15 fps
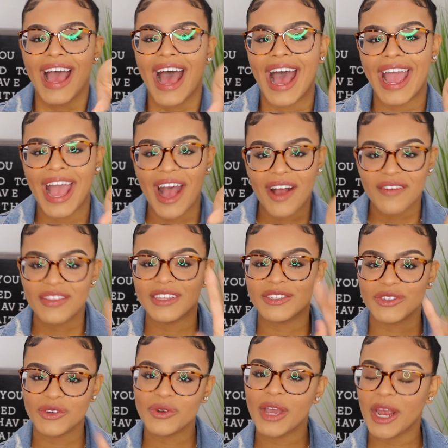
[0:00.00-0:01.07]
I have this
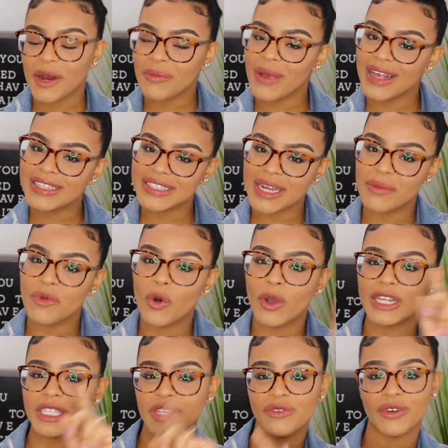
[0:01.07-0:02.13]
new hair mask that I'm
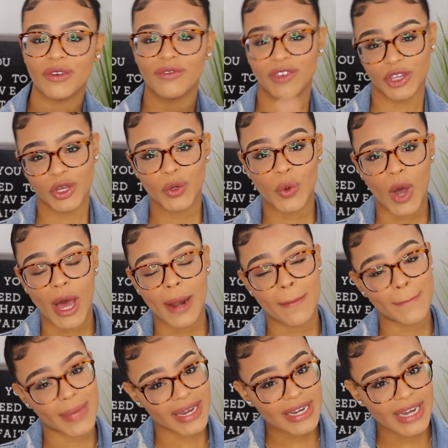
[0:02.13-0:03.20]
going to review
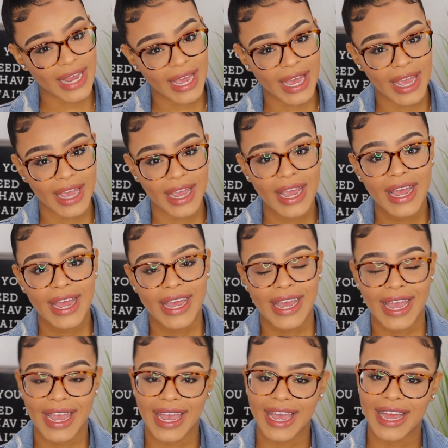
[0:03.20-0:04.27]
on Monday,
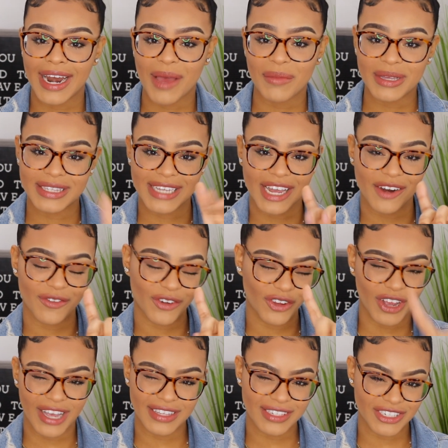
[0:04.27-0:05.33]
and I'm excited for you
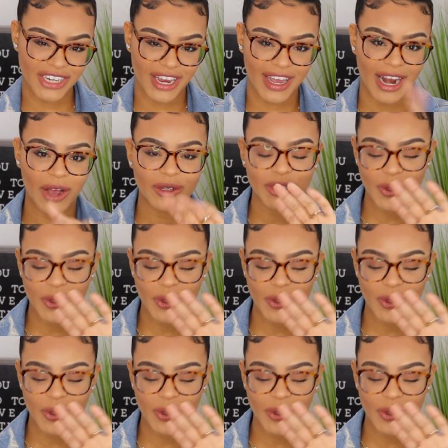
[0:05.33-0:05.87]
guys to check it out.